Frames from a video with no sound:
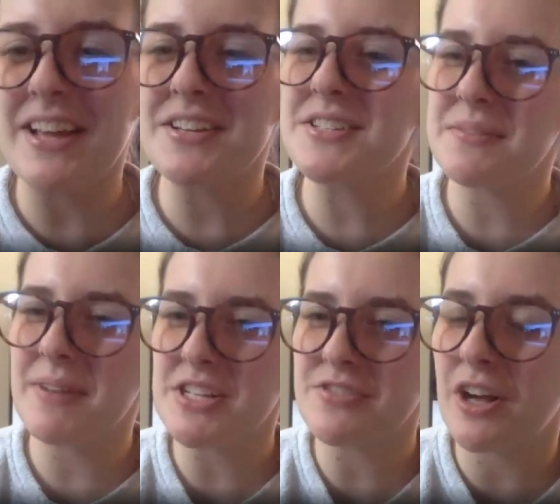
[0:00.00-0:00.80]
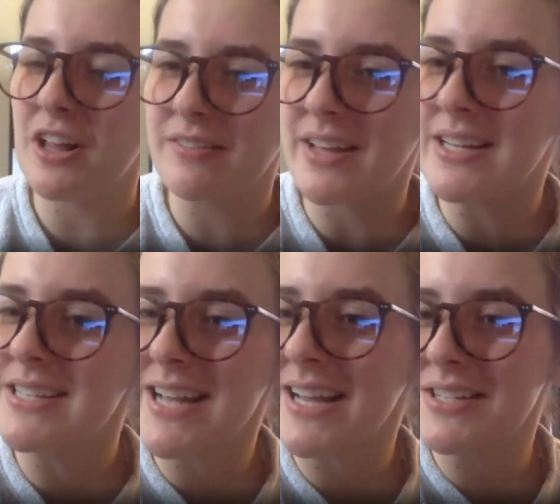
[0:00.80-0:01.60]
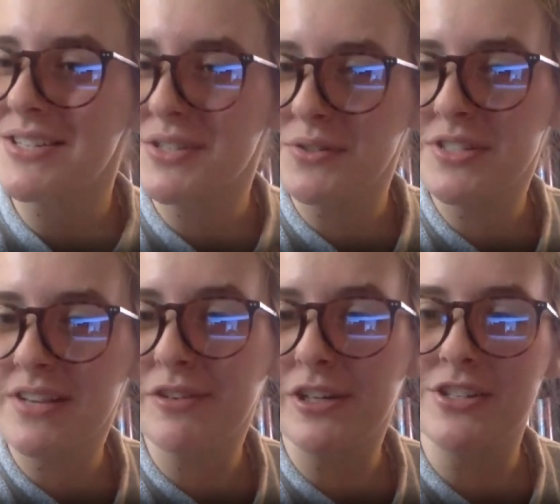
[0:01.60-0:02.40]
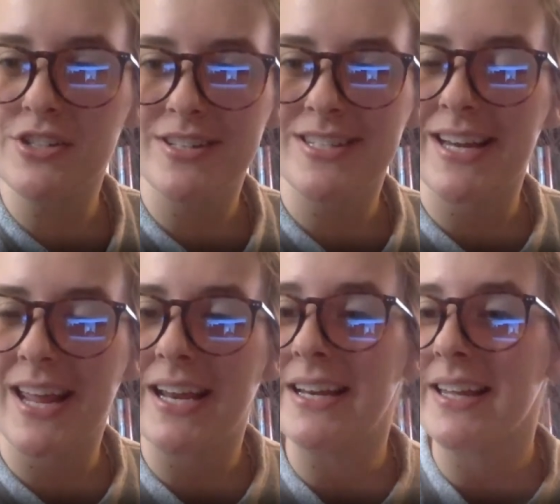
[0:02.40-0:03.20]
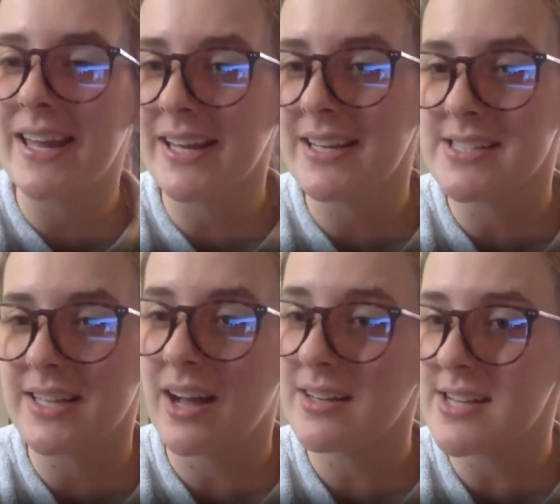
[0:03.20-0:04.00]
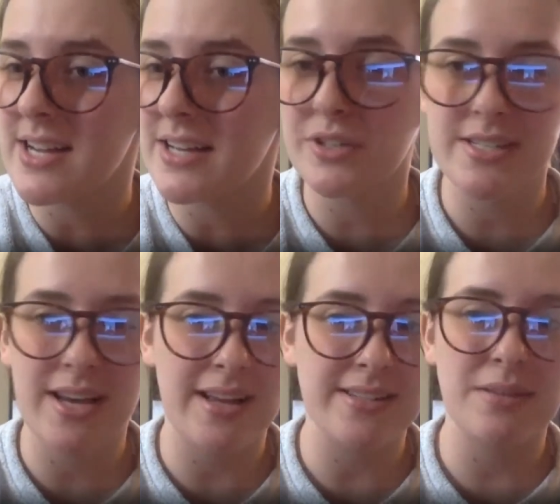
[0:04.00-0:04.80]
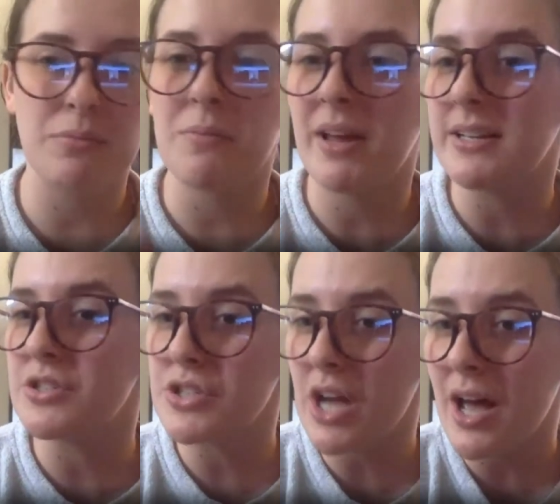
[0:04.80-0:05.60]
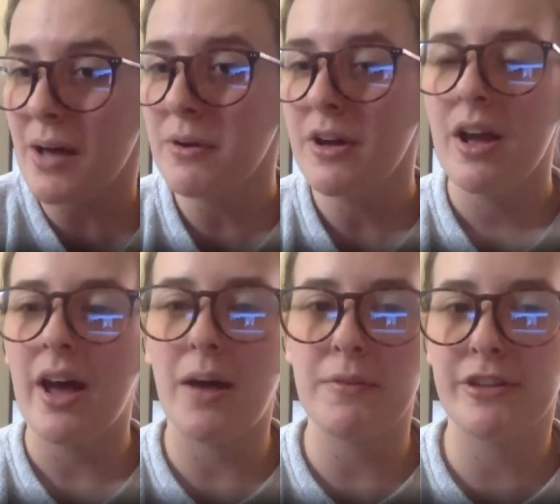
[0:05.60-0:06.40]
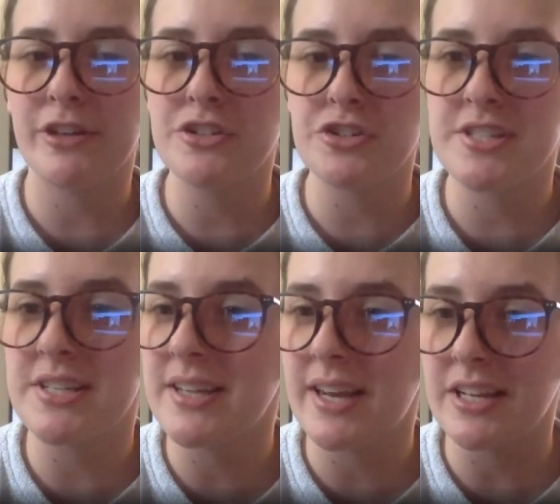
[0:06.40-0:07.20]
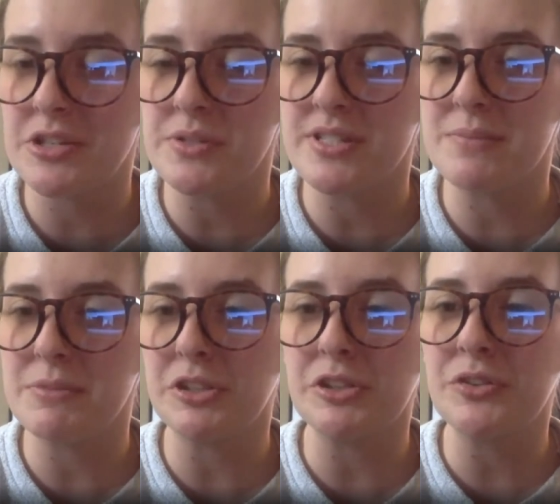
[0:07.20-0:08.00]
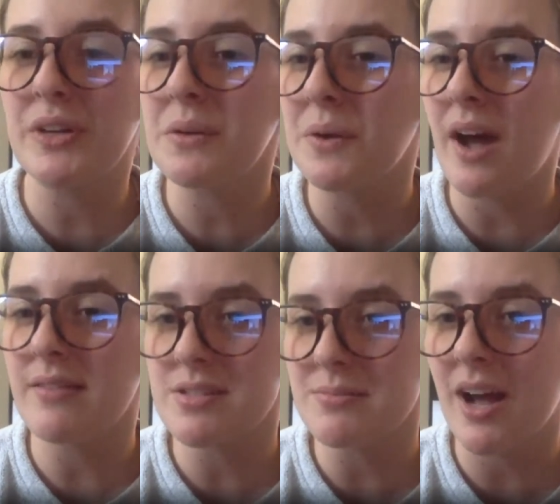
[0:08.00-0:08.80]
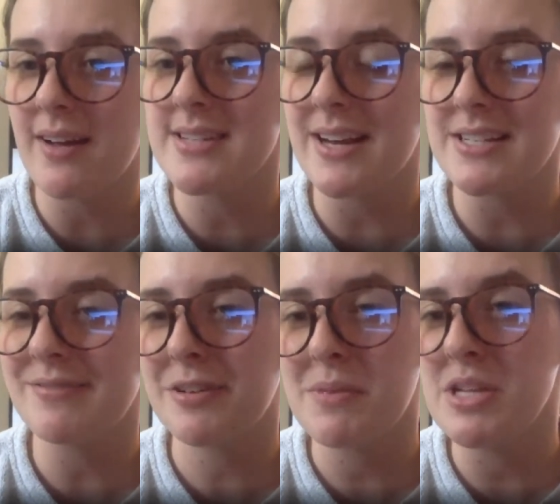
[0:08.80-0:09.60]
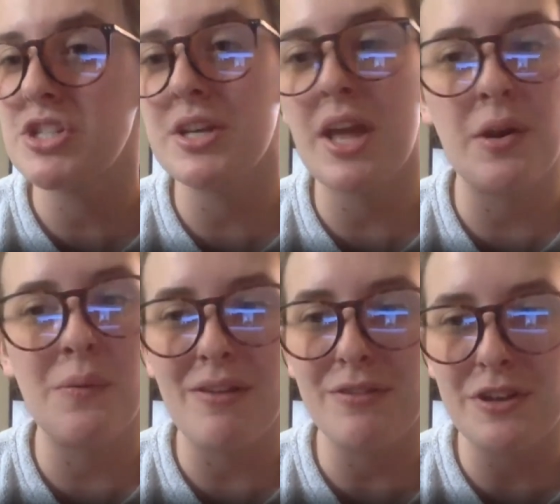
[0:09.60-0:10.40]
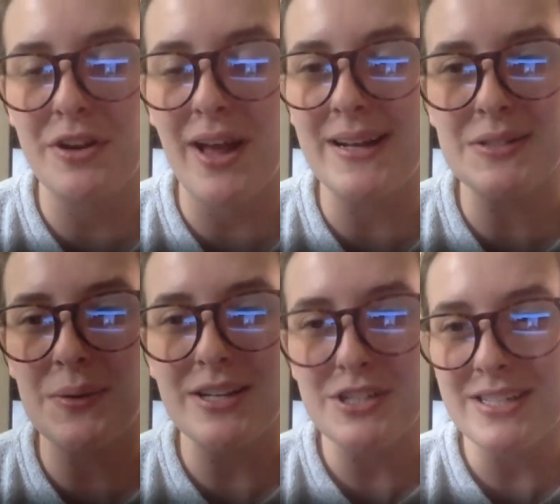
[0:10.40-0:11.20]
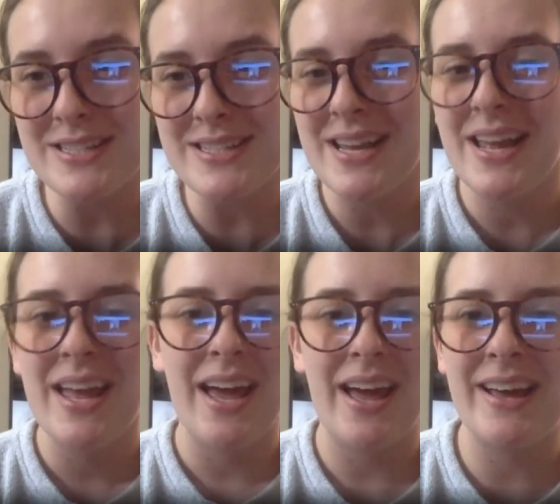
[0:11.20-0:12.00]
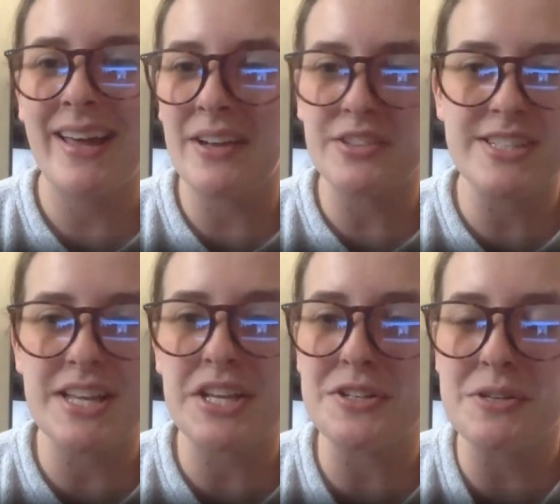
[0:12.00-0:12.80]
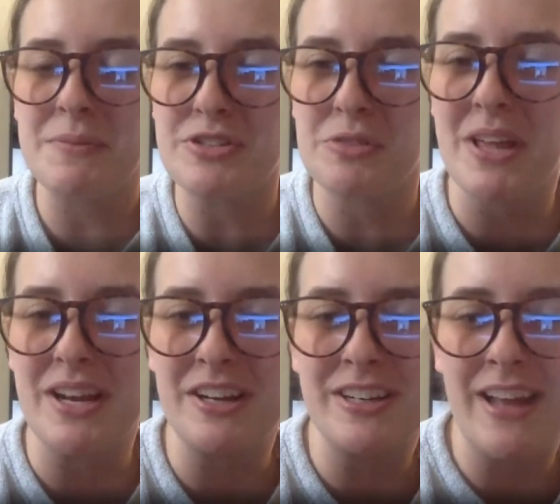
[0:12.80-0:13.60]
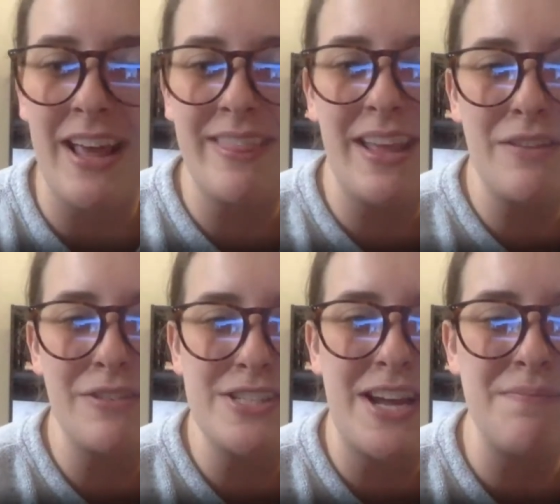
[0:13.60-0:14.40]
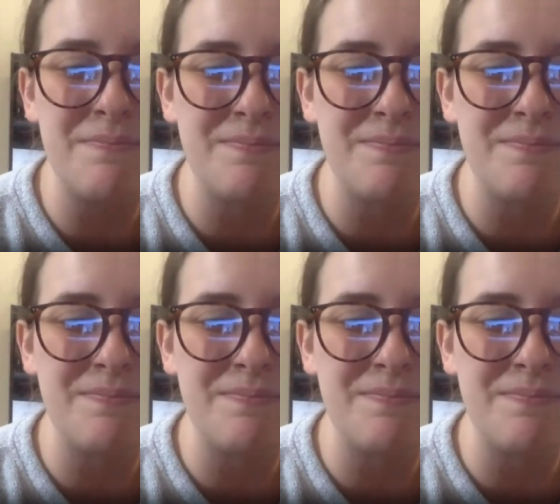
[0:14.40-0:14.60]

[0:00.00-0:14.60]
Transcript: you so much for all of the insight. Students, if you're interested in getting into contact with Chris and asking more about his job, if you're interested in getting into a similar career, we'll have some contact information and a way for you to ask questions. Again, Chris, thank you so much for being here today, and thank you for your time.